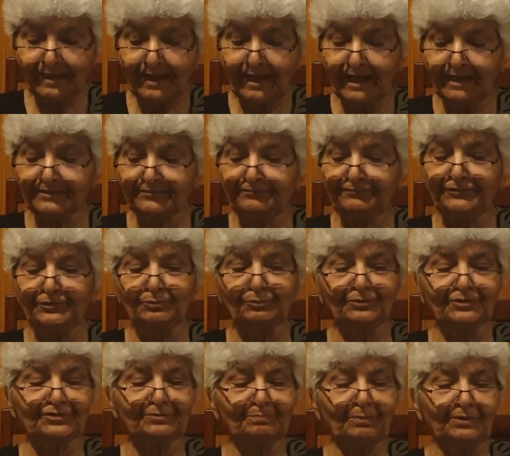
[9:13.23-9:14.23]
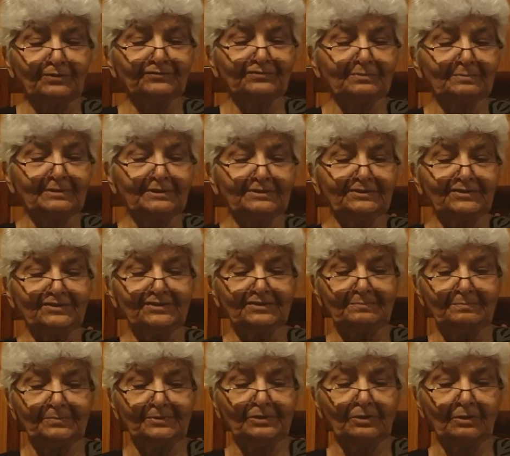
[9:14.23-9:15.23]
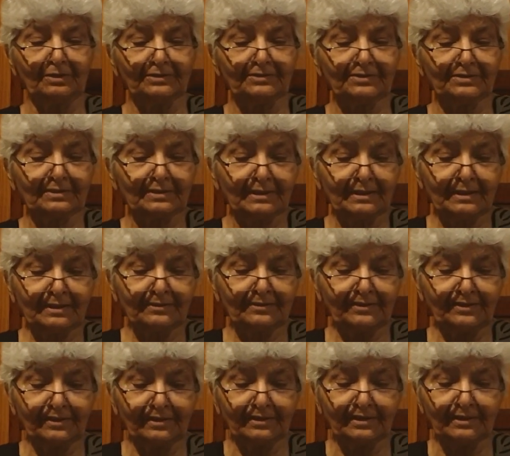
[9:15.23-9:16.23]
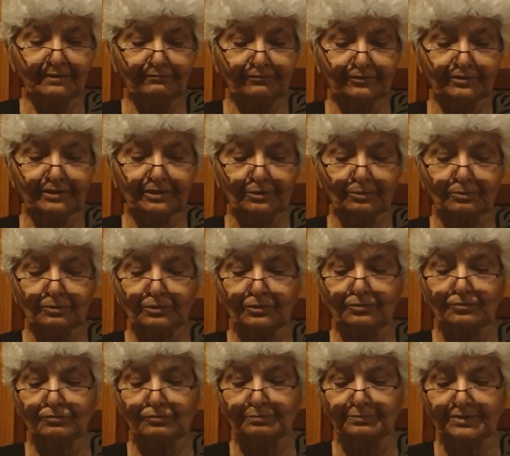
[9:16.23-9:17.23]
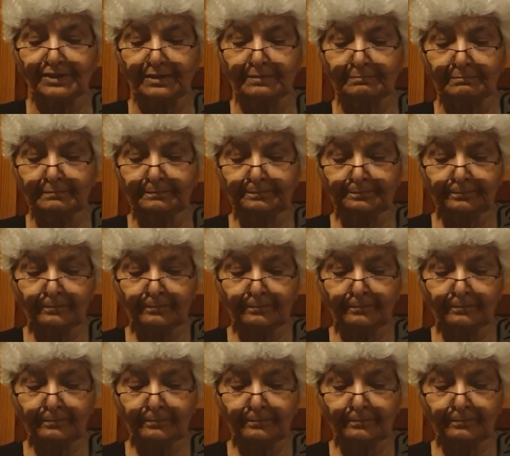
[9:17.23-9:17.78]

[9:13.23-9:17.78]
had few responsibilities beyond caring for their own rooms and